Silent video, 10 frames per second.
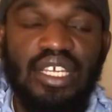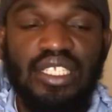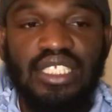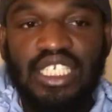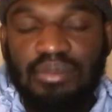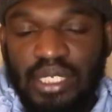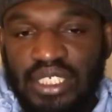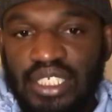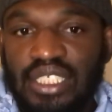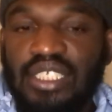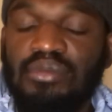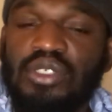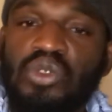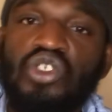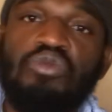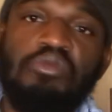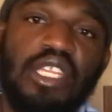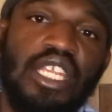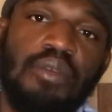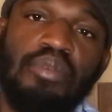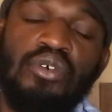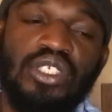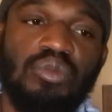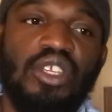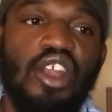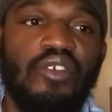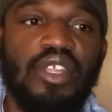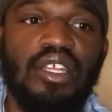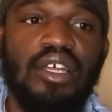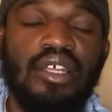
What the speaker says: text messages and some social media posts. And we already